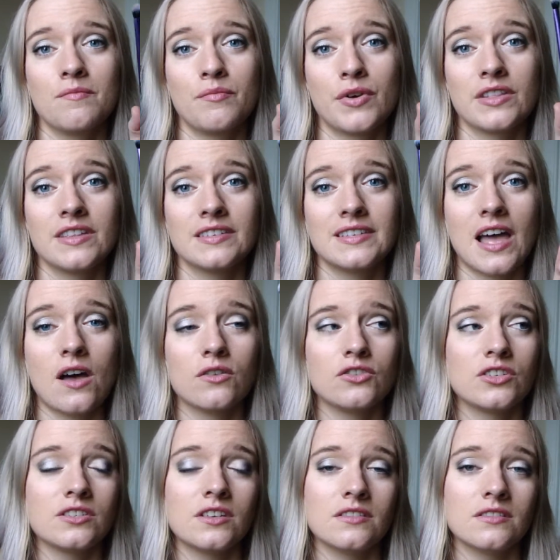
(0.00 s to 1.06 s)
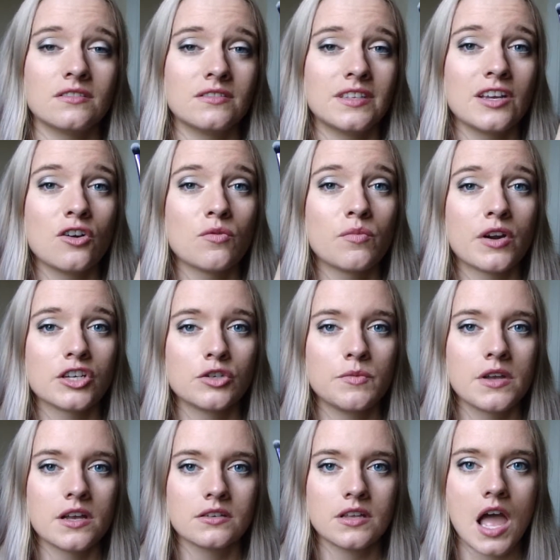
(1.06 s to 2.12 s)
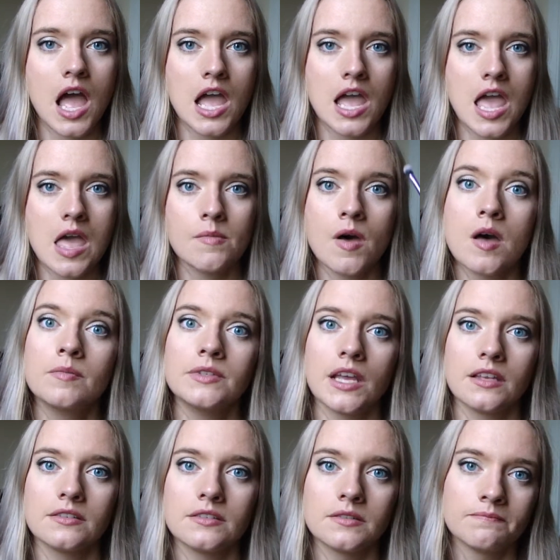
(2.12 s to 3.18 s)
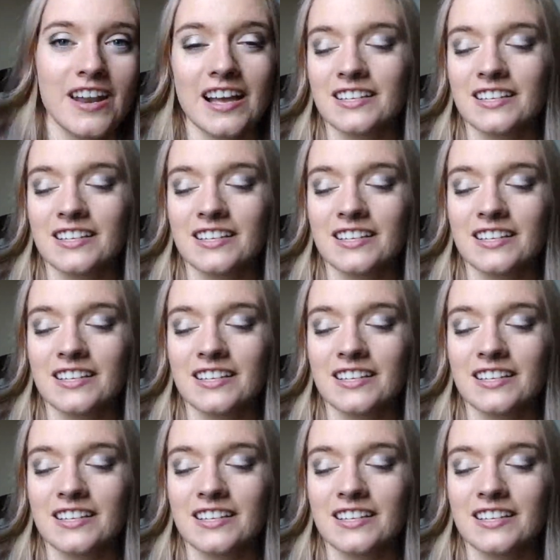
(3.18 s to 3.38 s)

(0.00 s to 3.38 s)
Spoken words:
bring this out just as a single brush because I am obsessed.